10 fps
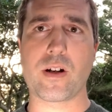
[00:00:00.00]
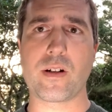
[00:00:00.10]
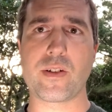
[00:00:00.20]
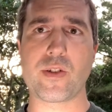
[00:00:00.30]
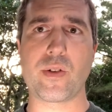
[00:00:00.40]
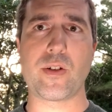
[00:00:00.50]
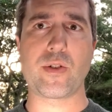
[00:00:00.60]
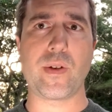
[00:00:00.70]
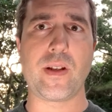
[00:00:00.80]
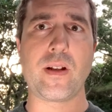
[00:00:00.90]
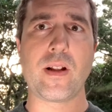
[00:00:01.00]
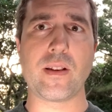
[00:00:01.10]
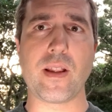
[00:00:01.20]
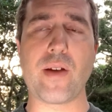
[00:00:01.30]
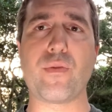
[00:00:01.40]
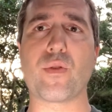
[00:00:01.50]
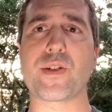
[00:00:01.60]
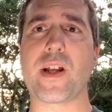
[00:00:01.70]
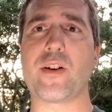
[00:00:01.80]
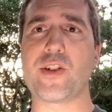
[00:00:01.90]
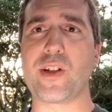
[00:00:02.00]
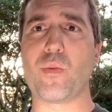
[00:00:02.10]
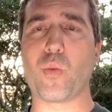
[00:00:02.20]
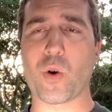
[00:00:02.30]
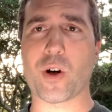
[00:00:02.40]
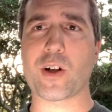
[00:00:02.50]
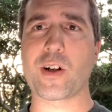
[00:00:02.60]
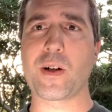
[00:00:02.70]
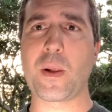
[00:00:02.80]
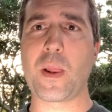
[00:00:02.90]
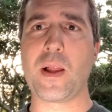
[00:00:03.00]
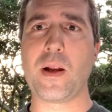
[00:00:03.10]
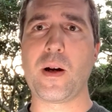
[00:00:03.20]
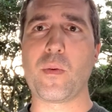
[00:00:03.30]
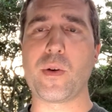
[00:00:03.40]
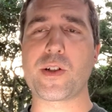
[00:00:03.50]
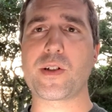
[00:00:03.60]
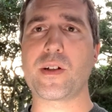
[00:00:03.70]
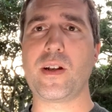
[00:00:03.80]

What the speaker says: So you're doing life force energy work, which,